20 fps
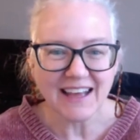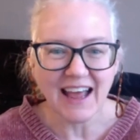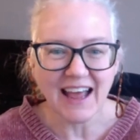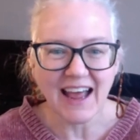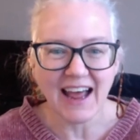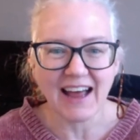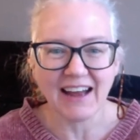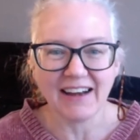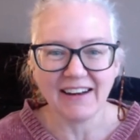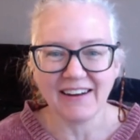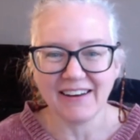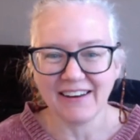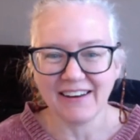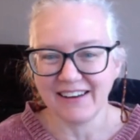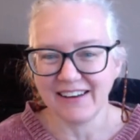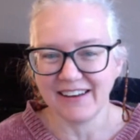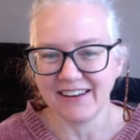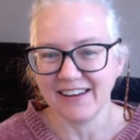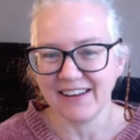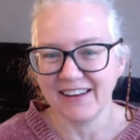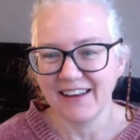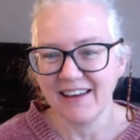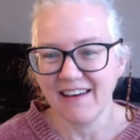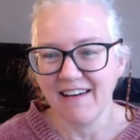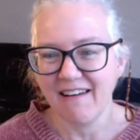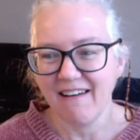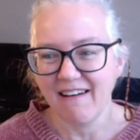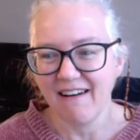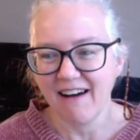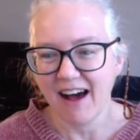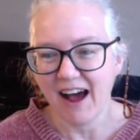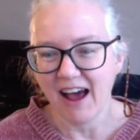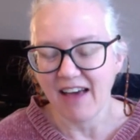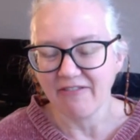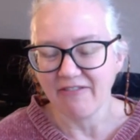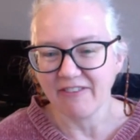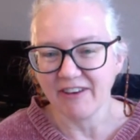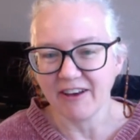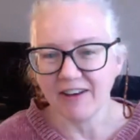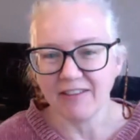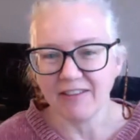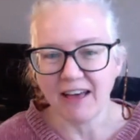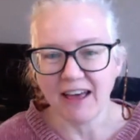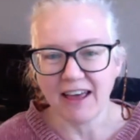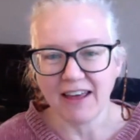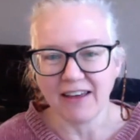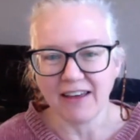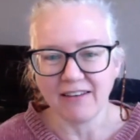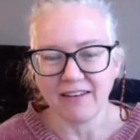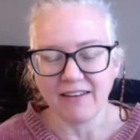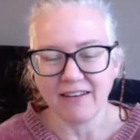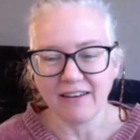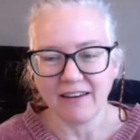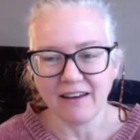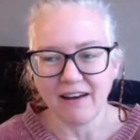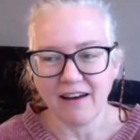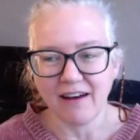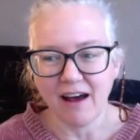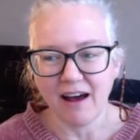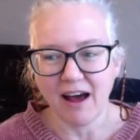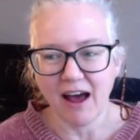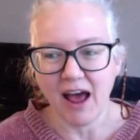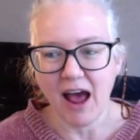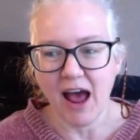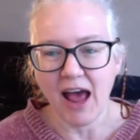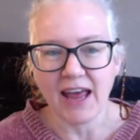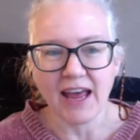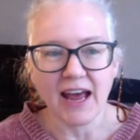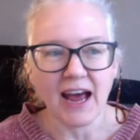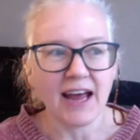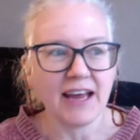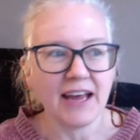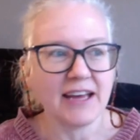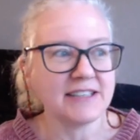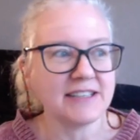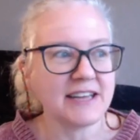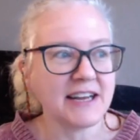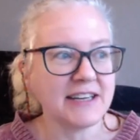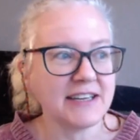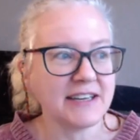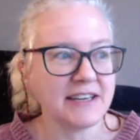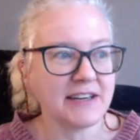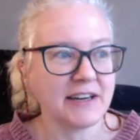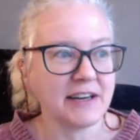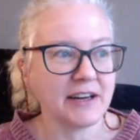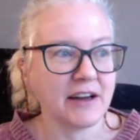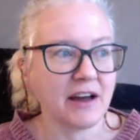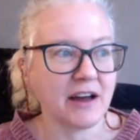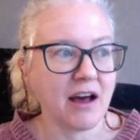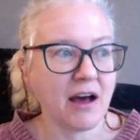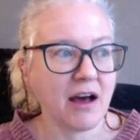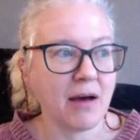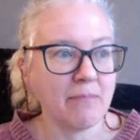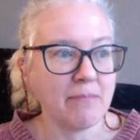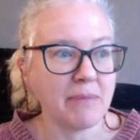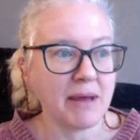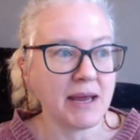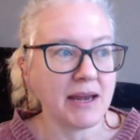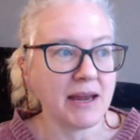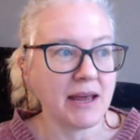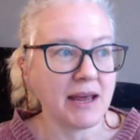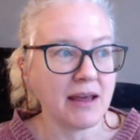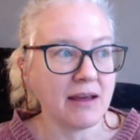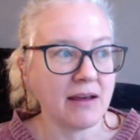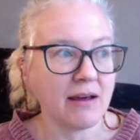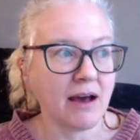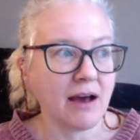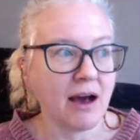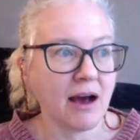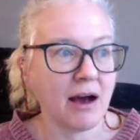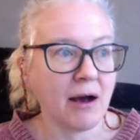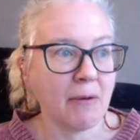I feel like I attended a meeting